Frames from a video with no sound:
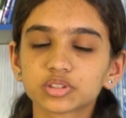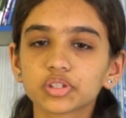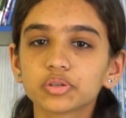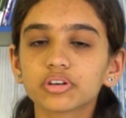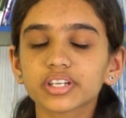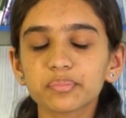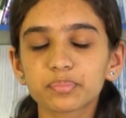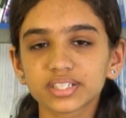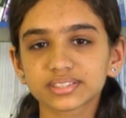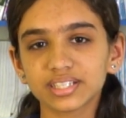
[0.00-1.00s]
So you don't
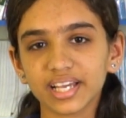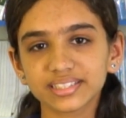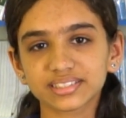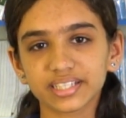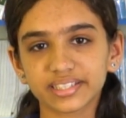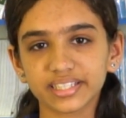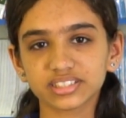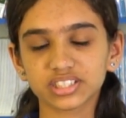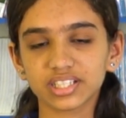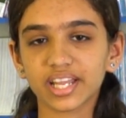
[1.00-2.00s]
get personalized
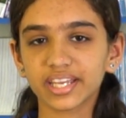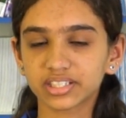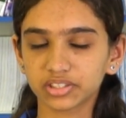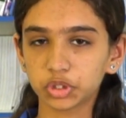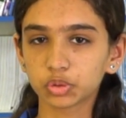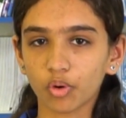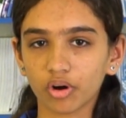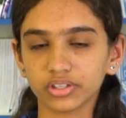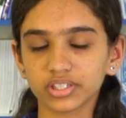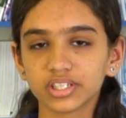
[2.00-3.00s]
attention like you
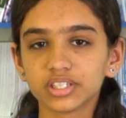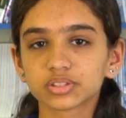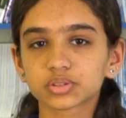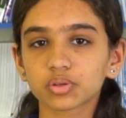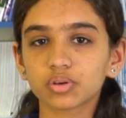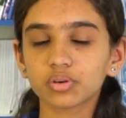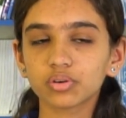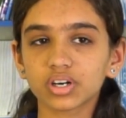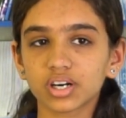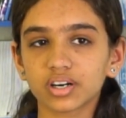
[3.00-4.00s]
want.
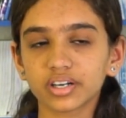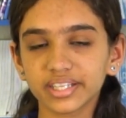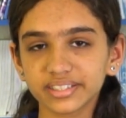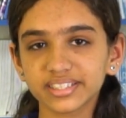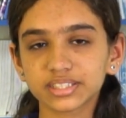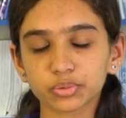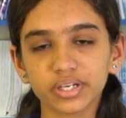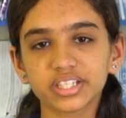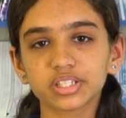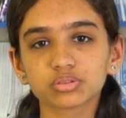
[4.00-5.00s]
So in this
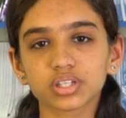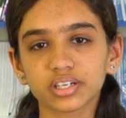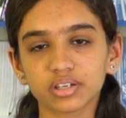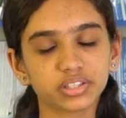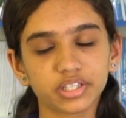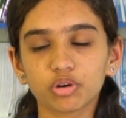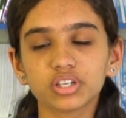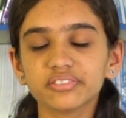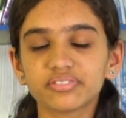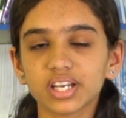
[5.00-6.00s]
20 to 30, they
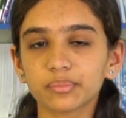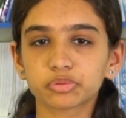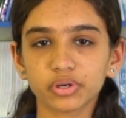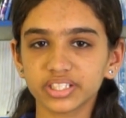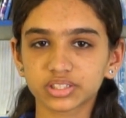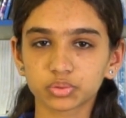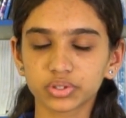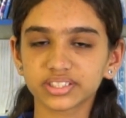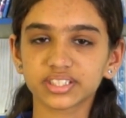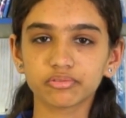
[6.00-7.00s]
only fill up 20
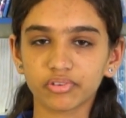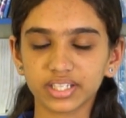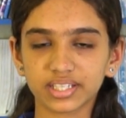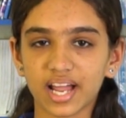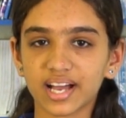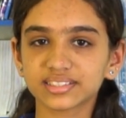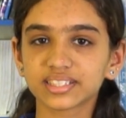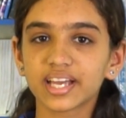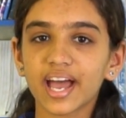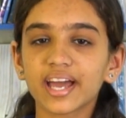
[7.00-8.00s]
students in one class,
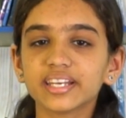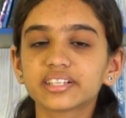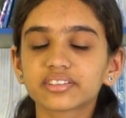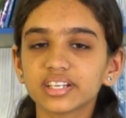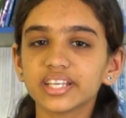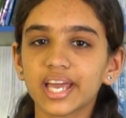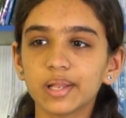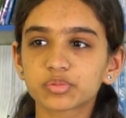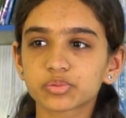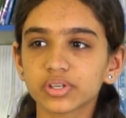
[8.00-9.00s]
and it really
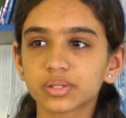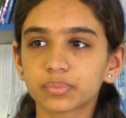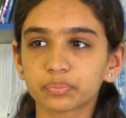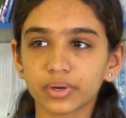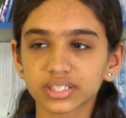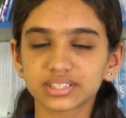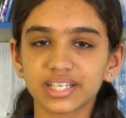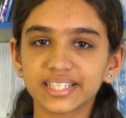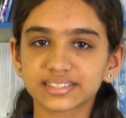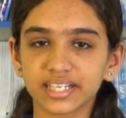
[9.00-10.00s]
helps with
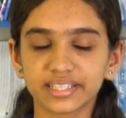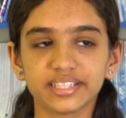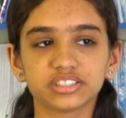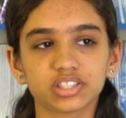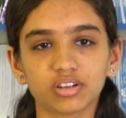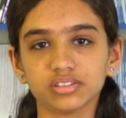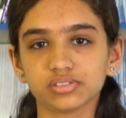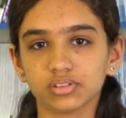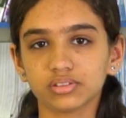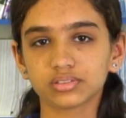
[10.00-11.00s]
personalized attention
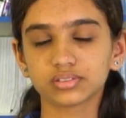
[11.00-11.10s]
also.